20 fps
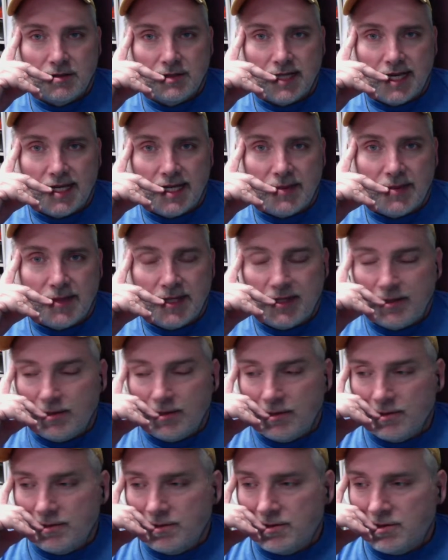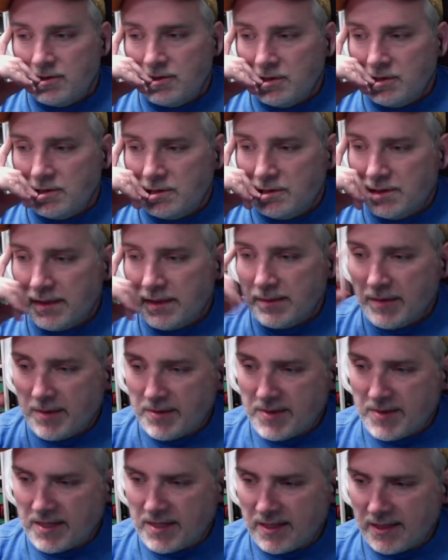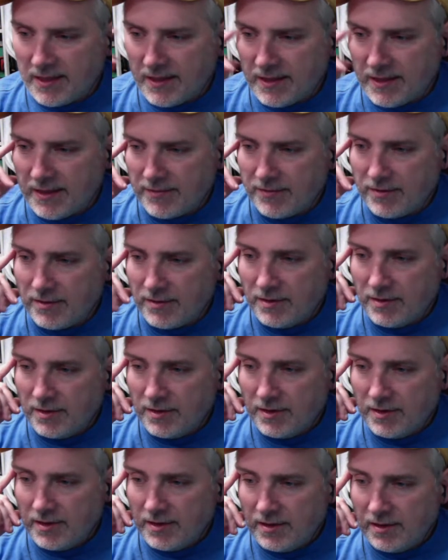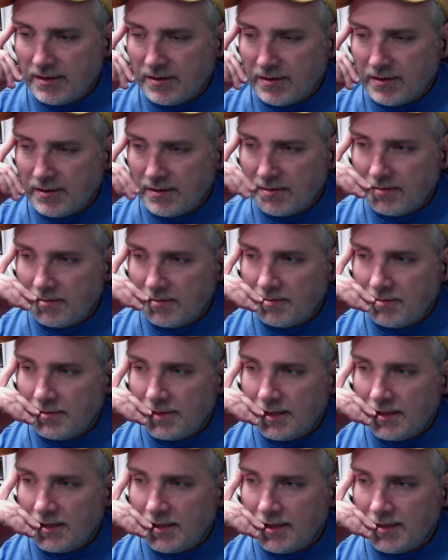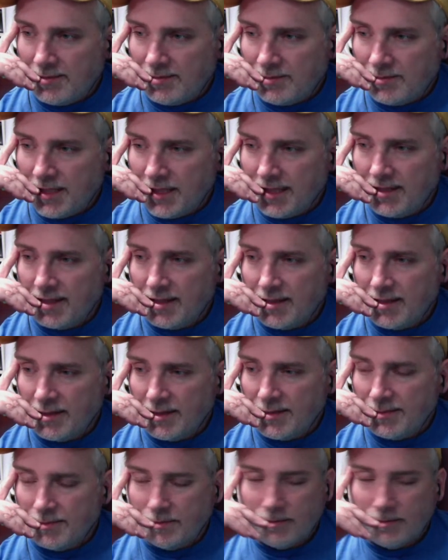animated, so they might be slightly different. All right. Hey, Larry.